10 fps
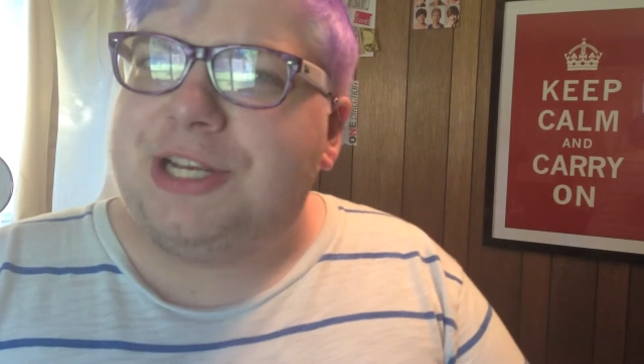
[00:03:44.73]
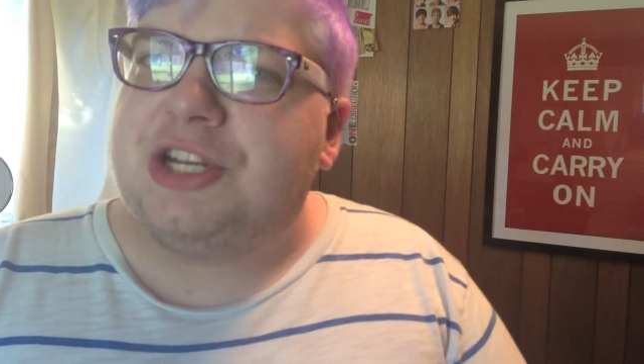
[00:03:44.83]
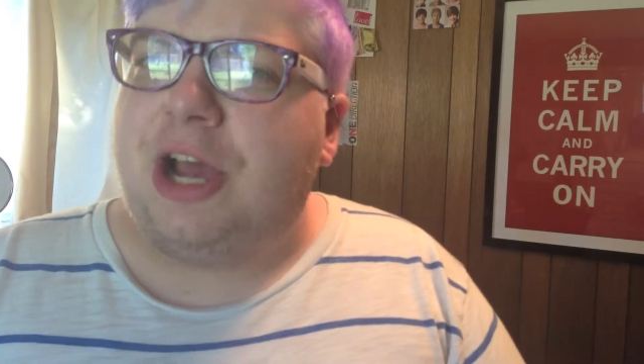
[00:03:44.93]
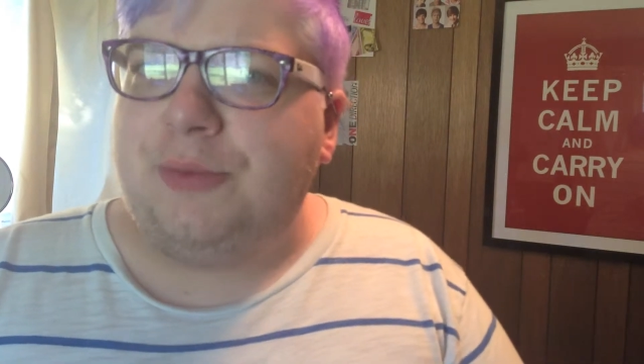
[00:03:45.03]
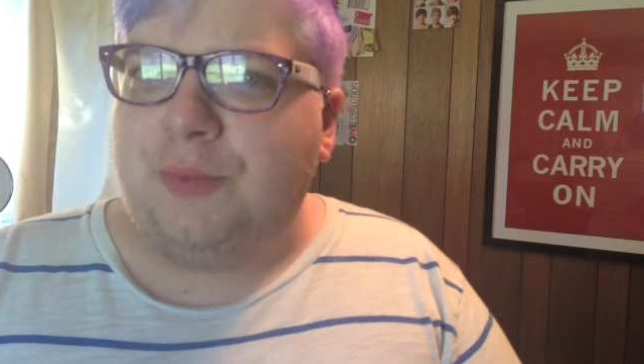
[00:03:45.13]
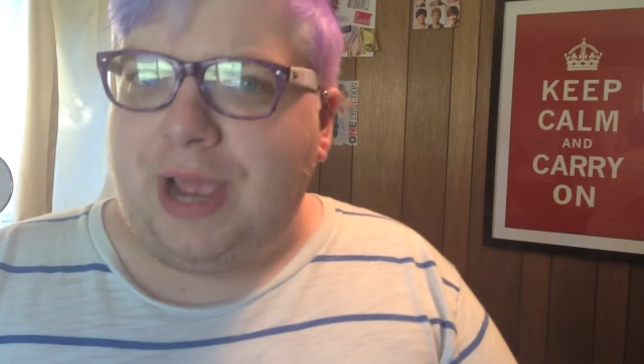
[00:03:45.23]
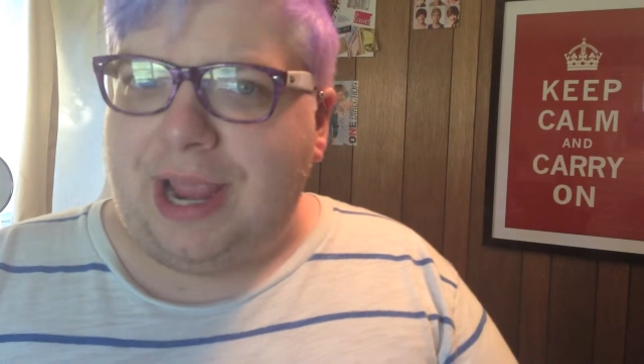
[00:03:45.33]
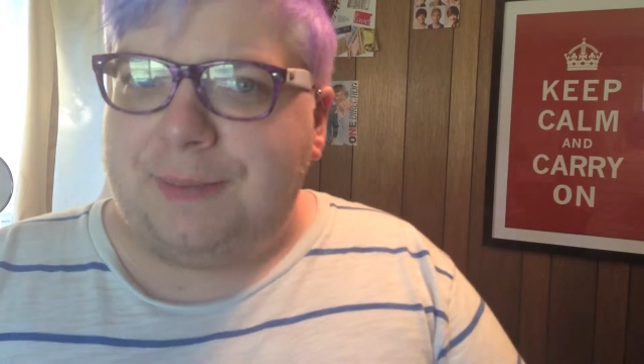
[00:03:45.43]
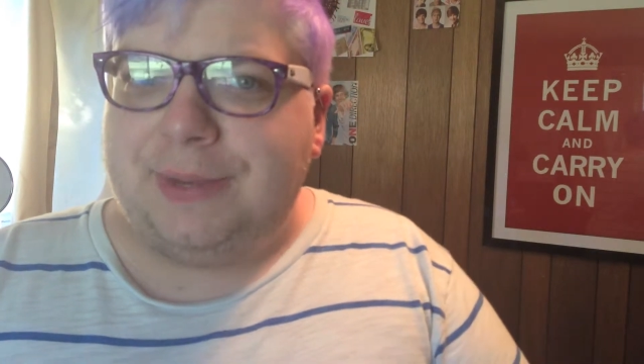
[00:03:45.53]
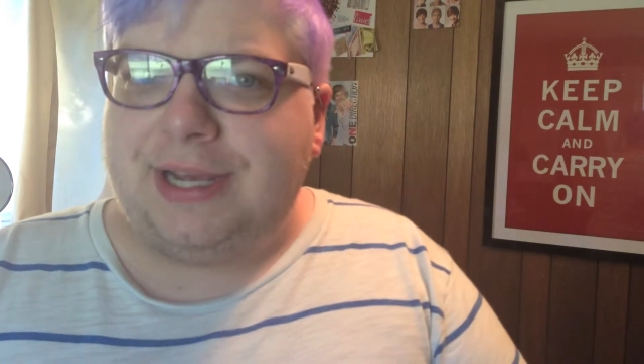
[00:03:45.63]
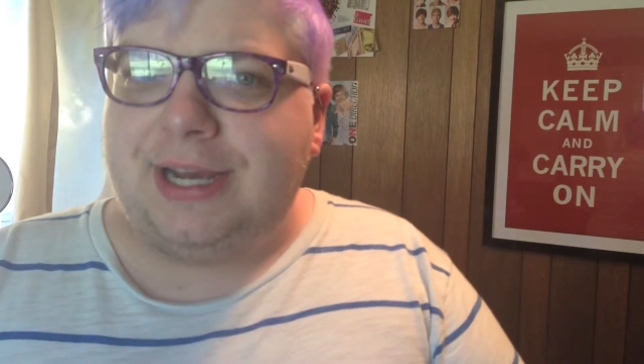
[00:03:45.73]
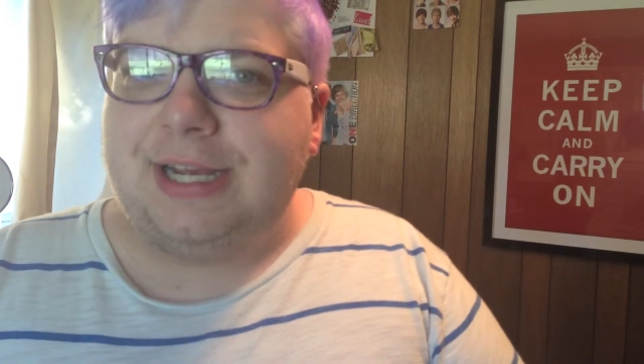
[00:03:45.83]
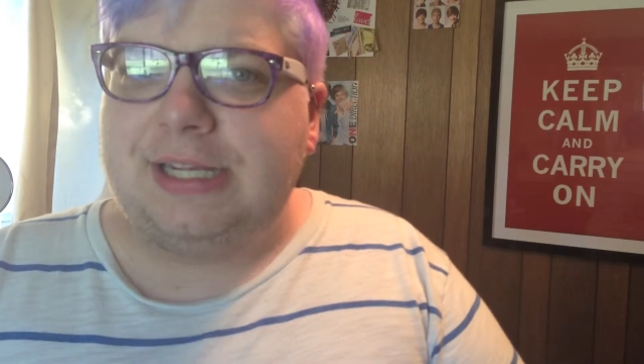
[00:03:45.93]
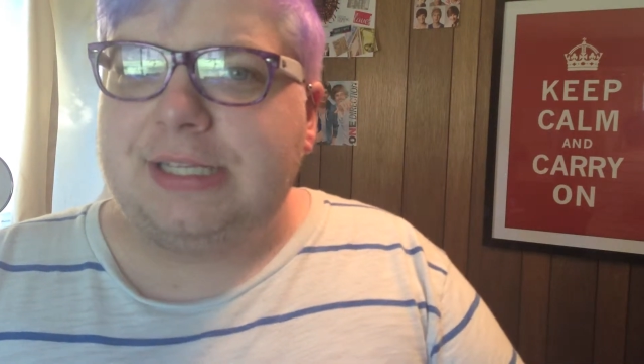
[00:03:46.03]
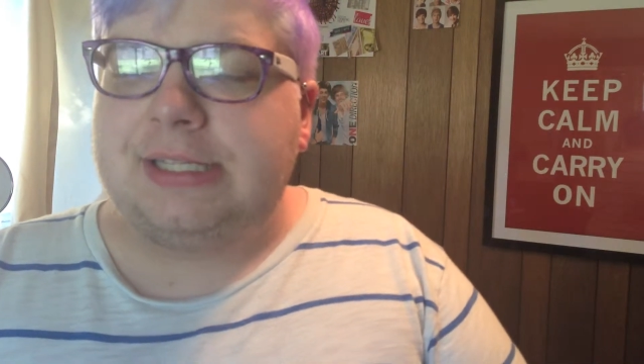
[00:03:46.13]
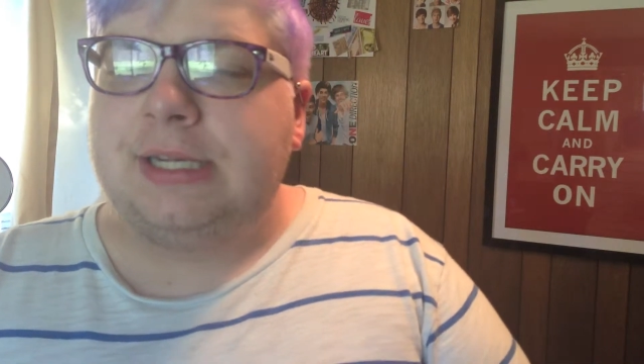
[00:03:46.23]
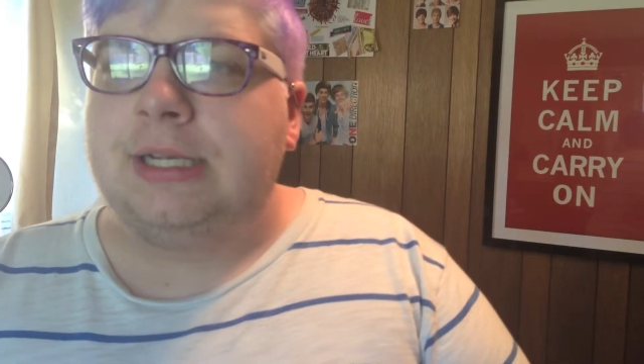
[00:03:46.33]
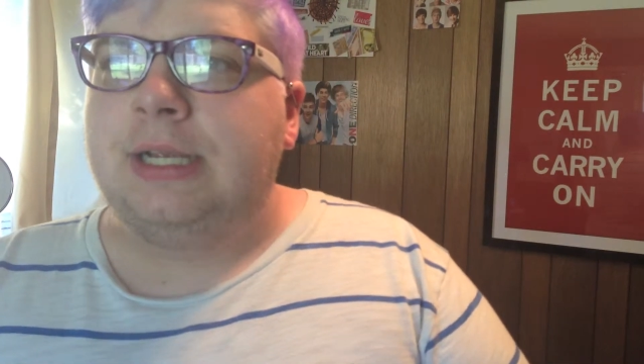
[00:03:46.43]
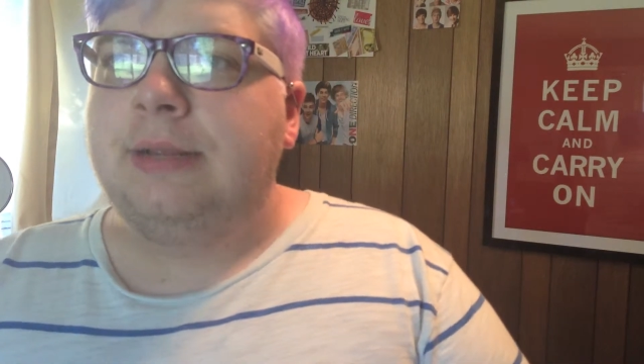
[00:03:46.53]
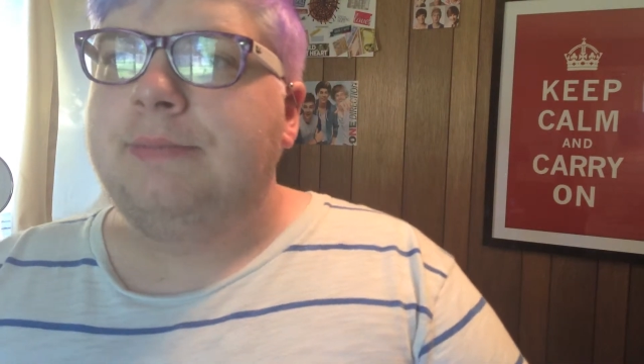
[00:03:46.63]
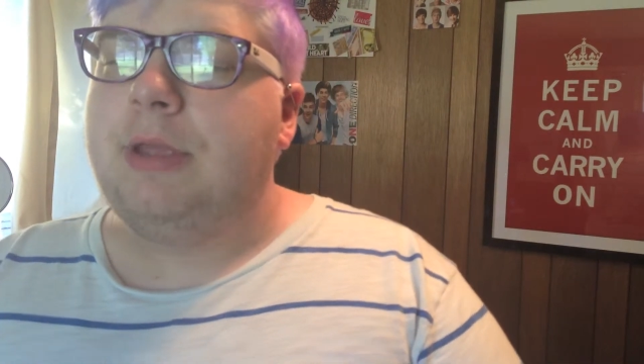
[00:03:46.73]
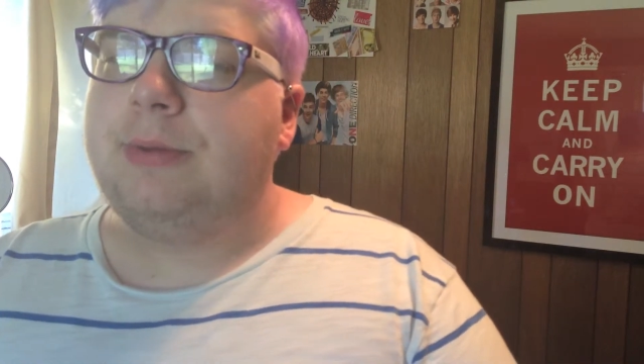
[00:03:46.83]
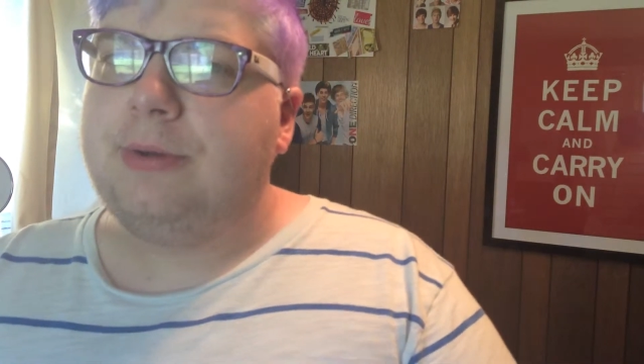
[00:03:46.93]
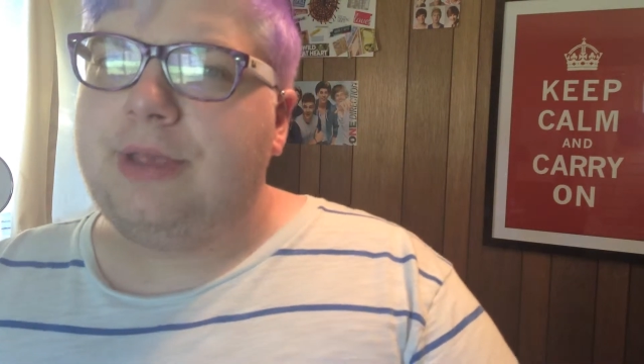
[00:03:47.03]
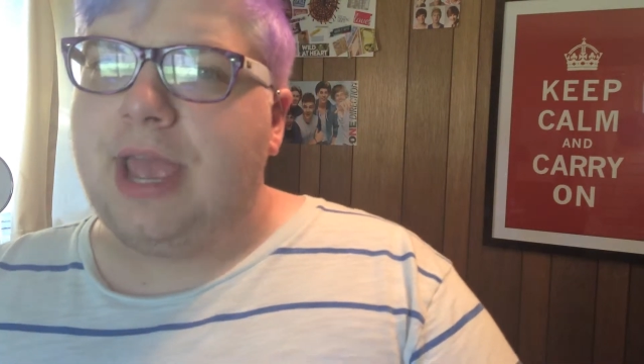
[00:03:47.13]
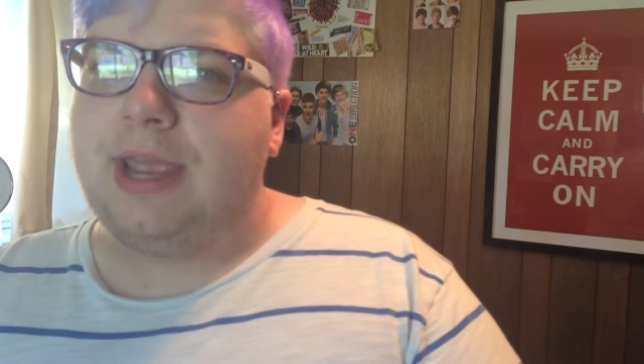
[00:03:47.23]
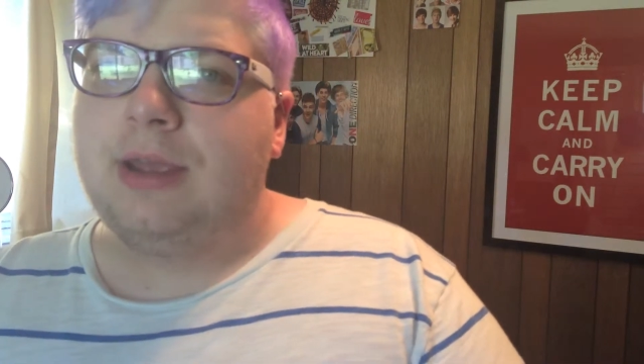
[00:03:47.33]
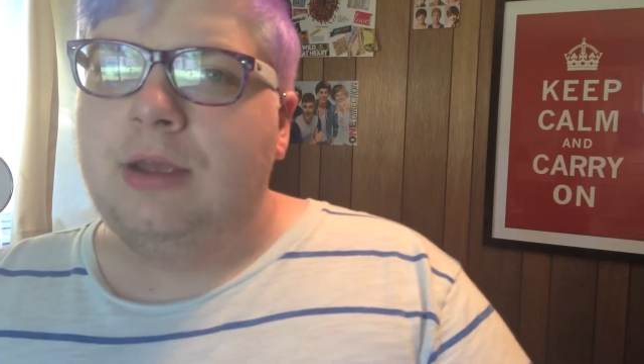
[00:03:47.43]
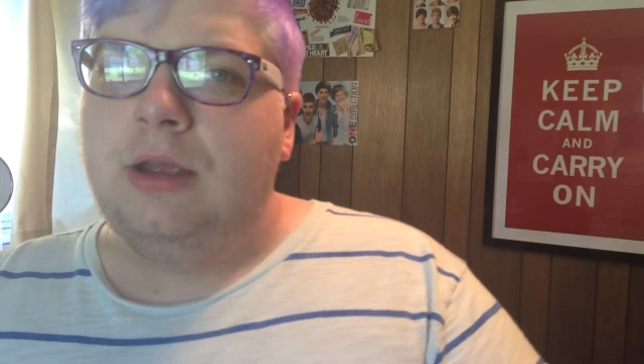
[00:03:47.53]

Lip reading: John Wayne because people were like,